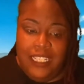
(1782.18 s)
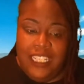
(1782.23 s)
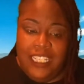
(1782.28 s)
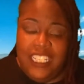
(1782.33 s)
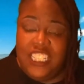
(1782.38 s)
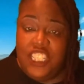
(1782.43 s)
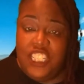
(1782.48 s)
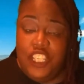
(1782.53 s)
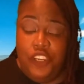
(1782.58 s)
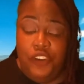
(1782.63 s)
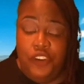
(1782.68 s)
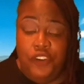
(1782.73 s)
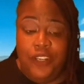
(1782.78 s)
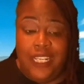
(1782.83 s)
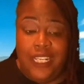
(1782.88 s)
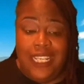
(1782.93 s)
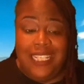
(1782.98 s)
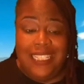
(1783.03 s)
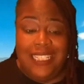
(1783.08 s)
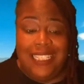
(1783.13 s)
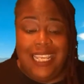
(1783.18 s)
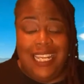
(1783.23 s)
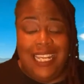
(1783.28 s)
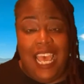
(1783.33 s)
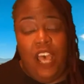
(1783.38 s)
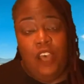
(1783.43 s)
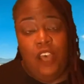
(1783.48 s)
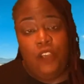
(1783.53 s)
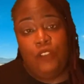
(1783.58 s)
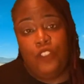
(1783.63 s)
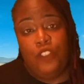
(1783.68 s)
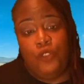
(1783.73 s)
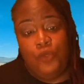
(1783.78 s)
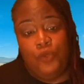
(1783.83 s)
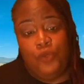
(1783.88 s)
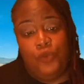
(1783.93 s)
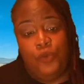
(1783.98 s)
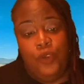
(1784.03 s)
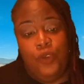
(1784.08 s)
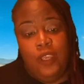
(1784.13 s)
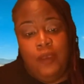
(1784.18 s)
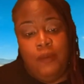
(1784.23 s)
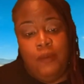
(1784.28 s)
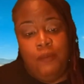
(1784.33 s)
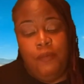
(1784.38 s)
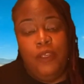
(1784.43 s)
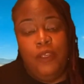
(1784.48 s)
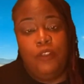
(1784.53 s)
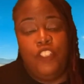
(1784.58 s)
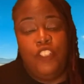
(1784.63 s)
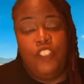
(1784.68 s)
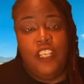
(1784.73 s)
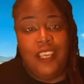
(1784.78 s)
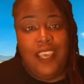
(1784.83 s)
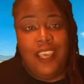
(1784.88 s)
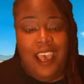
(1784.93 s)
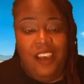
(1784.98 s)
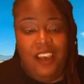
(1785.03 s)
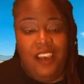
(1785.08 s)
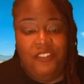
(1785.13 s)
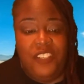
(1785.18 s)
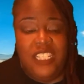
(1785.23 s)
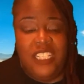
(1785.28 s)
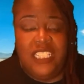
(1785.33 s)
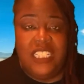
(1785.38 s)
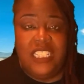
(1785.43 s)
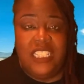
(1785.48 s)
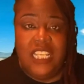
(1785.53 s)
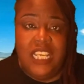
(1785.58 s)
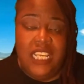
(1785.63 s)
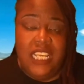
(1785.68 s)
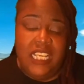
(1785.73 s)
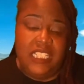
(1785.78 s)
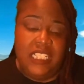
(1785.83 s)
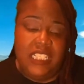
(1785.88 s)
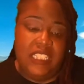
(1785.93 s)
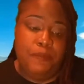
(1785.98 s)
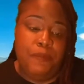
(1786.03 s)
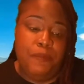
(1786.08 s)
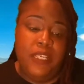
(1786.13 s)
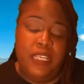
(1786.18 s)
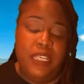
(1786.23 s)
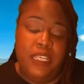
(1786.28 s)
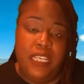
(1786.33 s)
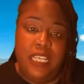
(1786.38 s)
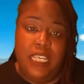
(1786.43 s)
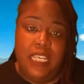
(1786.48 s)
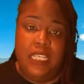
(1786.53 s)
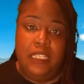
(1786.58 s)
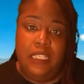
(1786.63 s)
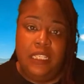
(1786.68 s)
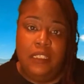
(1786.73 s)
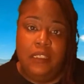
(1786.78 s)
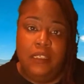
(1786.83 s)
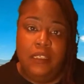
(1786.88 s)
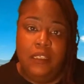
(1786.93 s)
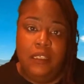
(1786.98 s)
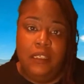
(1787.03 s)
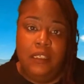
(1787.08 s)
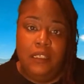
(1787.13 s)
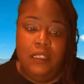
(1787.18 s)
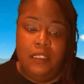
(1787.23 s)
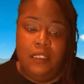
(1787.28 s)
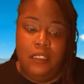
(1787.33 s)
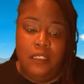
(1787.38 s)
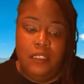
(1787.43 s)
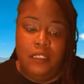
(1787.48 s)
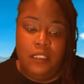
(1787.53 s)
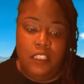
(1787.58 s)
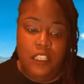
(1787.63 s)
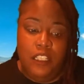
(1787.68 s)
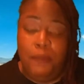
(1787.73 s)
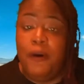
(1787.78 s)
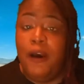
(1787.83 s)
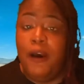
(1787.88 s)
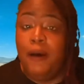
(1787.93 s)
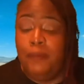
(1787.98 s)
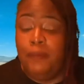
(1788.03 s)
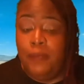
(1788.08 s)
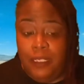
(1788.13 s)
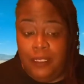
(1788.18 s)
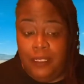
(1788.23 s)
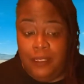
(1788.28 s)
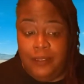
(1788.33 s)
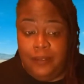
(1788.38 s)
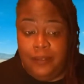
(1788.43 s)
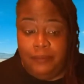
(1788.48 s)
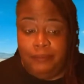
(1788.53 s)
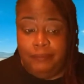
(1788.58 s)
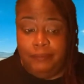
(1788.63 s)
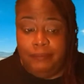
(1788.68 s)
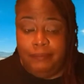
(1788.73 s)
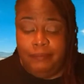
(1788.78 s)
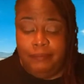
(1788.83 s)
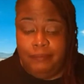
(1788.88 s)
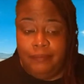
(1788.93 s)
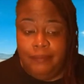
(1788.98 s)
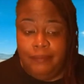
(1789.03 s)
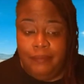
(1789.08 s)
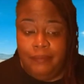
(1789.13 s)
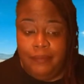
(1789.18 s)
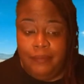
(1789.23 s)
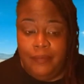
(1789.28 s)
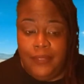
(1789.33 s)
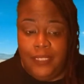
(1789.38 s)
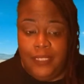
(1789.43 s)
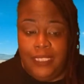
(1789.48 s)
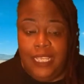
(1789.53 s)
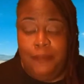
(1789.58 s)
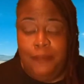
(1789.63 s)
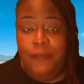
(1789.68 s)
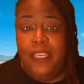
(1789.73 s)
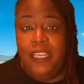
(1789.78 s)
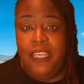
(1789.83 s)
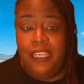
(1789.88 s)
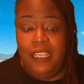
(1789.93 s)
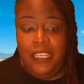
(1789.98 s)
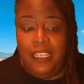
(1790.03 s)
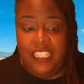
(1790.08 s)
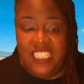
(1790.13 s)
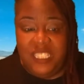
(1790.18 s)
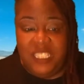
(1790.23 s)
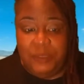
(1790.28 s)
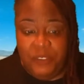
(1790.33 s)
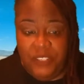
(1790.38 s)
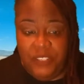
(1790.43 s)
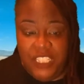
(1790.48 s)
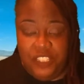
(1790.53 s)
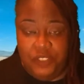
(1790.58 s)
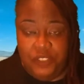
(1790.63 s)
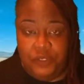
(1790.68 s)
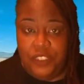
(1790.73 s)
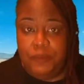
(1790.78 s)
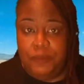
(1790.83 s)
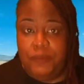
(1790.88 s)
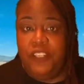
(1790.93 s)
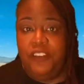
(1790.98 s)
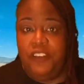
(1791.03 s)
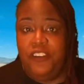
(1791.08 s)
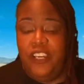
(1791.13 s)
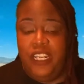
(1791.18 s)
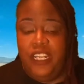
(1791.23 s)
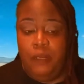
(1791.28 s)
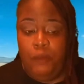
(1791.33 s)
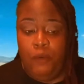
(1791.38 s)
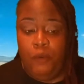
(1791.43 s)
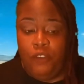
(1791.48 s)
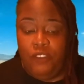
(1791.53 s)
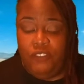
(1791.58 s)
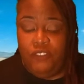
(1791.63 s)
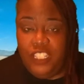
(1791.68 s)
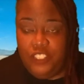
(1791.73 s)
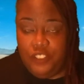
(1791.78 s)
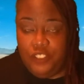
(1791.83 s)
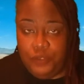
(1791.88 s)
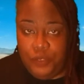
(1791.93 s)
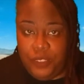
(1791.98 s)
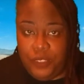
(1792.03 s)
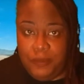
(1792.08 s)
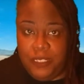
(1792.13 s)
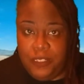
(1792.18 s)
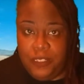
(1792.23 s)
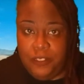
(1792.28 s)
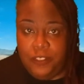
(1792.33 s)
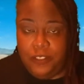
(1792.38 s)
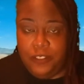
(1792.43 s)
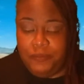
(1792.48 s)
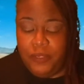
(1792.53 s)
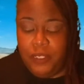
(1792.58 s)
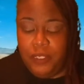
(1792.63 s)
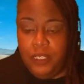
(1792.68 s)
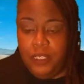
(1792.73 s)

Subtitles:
insecurities, and how to build your confidence in speaking to the public and being an inspirational speaker and a motivational speaker.